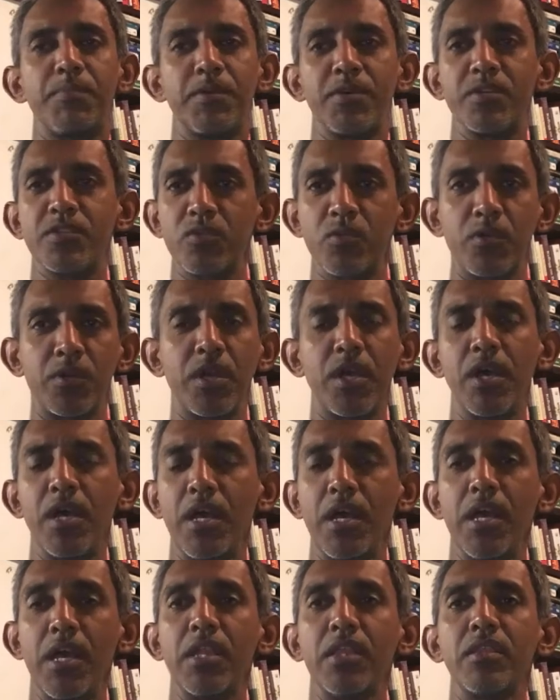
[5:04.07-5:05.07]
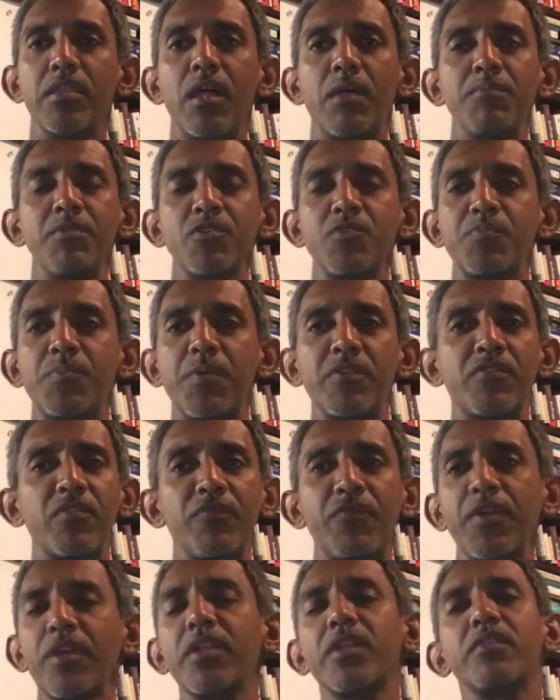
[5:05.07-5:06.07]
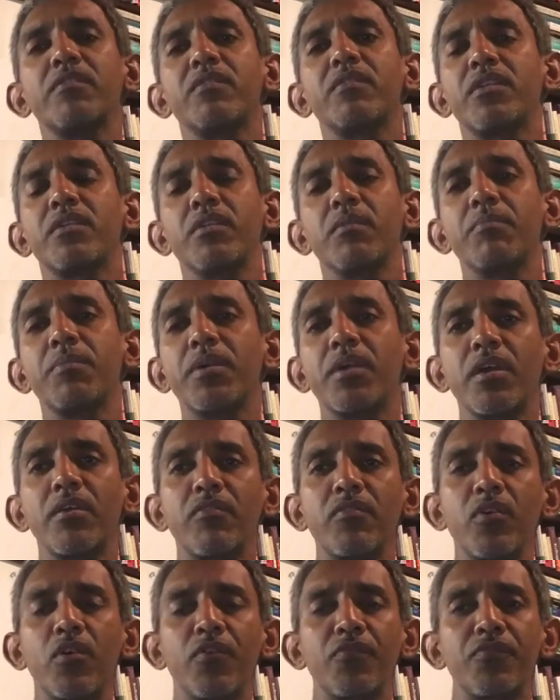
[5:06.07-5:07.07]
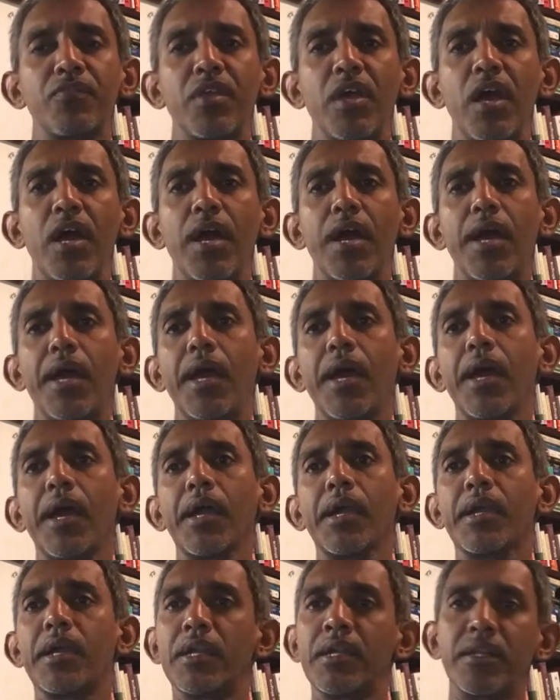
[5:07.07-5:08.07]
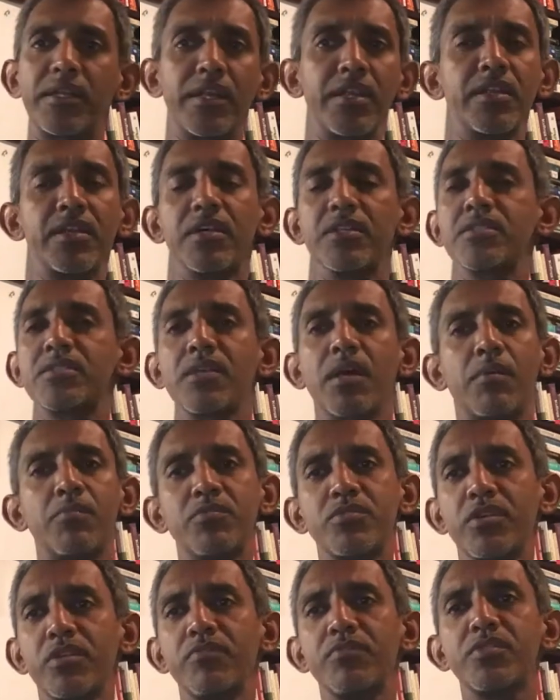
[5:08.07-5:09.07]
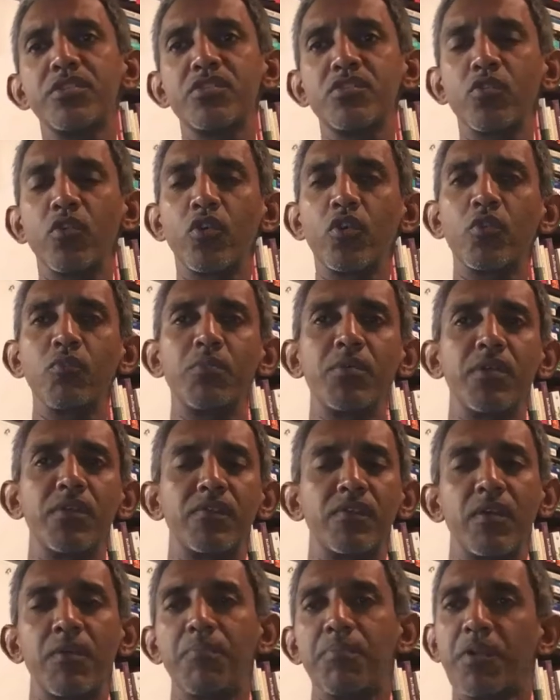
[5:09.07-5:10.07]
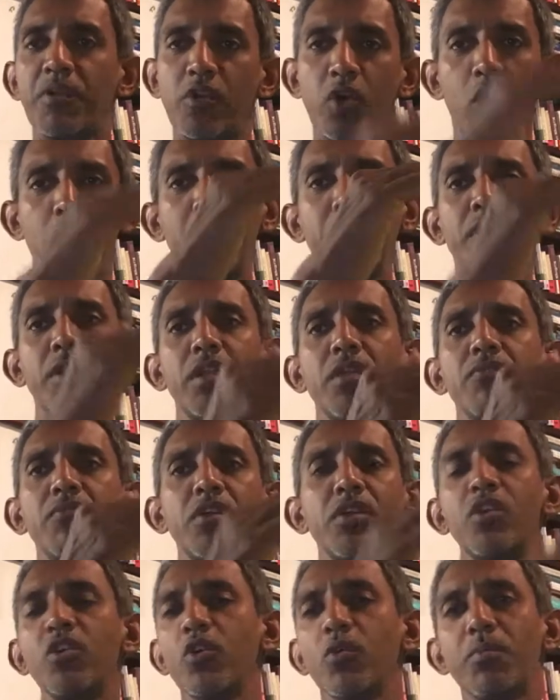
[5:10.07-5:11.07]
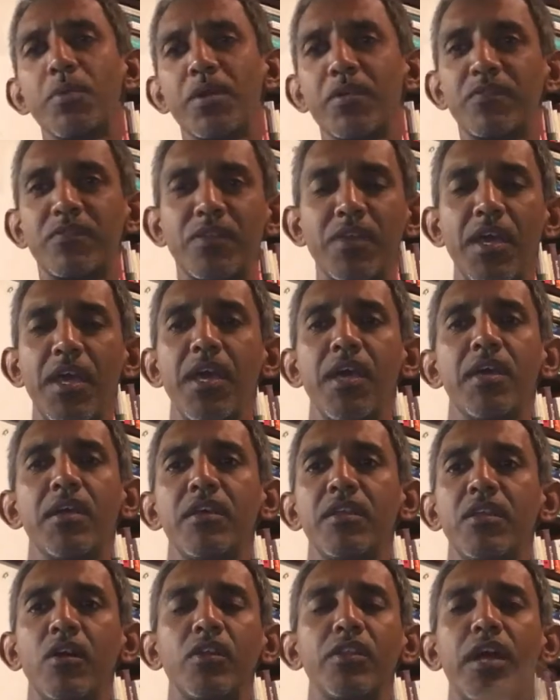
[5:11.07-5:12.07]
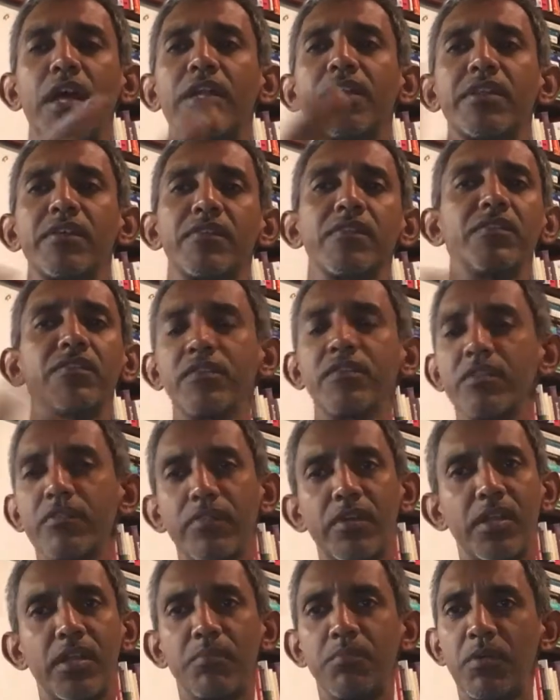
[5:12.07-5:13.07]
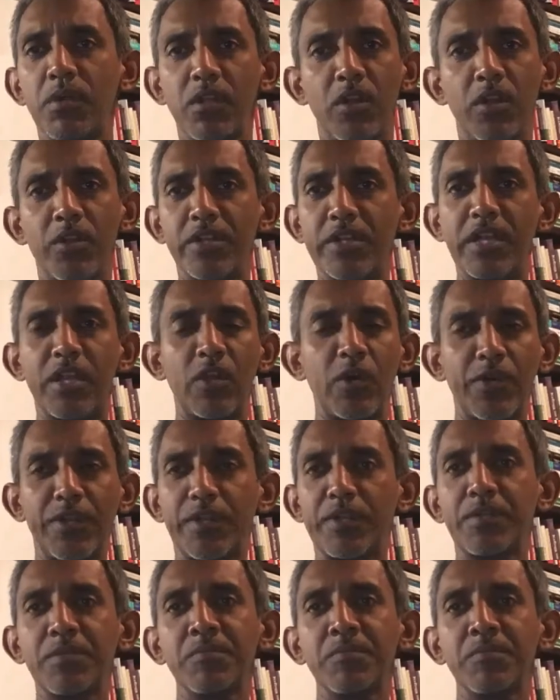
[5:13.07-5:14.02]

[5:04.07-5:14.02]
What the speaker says: persona, there will be specific digital behavior of their content consumption, which is going to be, say, predominantly video based. Now that research is available on Deloitte,